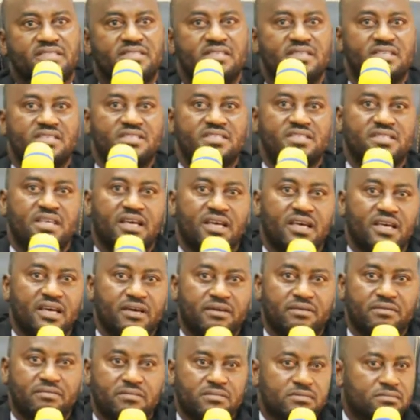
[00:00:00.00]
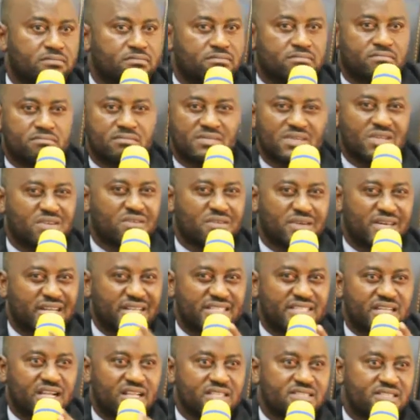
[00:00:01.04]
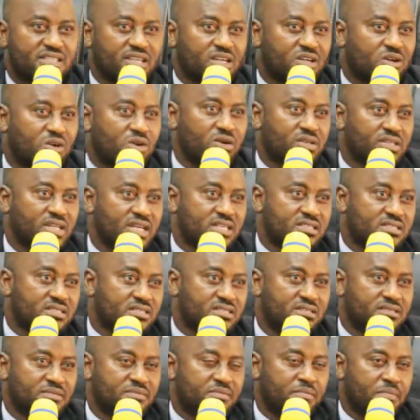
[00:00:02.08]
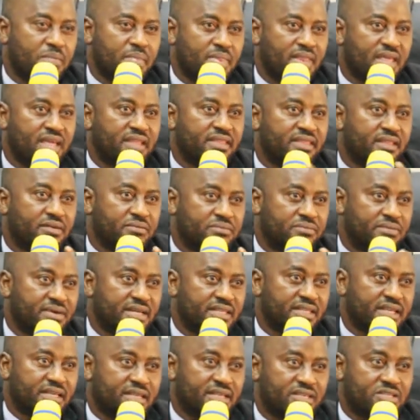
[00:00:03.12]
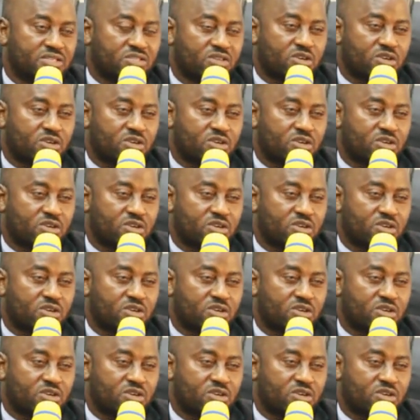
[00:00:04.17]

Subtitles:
is a critical stakeholders in the fight against